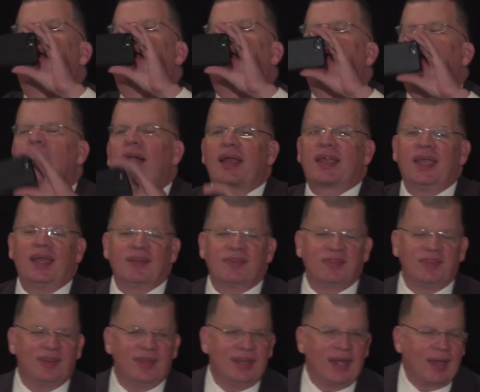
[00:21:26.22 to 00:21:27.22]
Hell, I can't
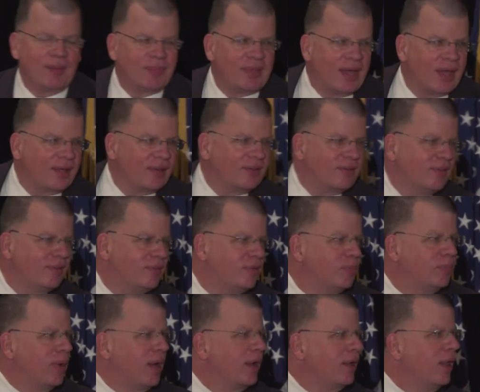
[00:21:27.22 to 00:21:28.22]
see the damn thing. It's
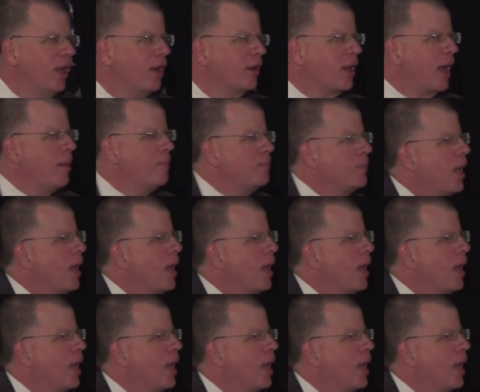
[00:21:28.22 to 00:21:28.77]
too bright. Okay.